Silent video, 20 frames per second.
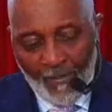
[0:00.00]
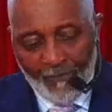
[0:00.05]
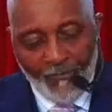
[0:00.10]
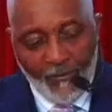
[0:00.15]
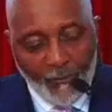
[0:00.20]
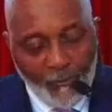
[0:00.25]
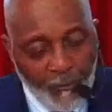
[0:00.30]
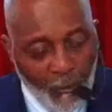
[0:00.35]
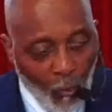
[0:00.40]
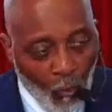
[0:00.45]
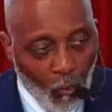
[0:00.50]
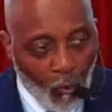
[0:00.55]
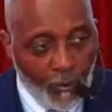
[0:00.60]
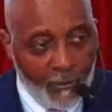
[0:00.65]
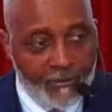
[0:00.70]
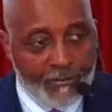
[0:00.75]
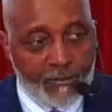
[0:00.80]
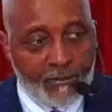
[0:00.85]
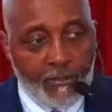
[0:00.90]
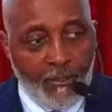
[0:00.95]
The
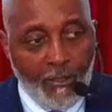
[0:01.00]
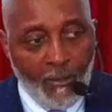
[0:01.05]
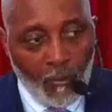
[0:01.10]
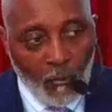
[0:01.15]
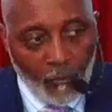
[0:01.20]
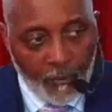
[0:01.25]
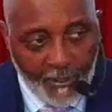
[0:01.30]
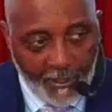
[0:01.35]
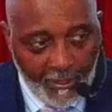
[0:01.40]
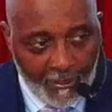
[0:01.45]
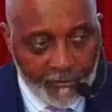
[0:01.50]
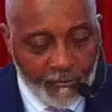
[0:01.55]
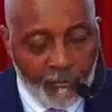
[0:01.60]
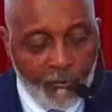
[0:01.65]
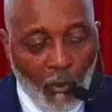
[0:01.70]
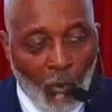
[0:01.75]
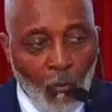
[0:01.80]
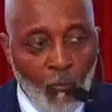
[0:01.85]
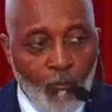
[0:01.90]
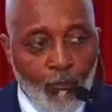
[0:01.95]
doors still hinged
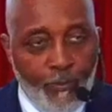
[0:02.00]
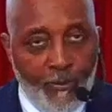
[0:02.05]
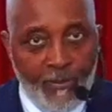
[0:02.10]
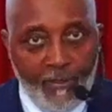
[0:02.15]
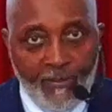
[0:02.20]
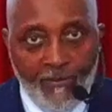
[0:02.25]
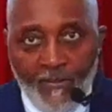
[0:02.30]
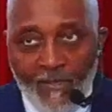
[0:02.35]
open,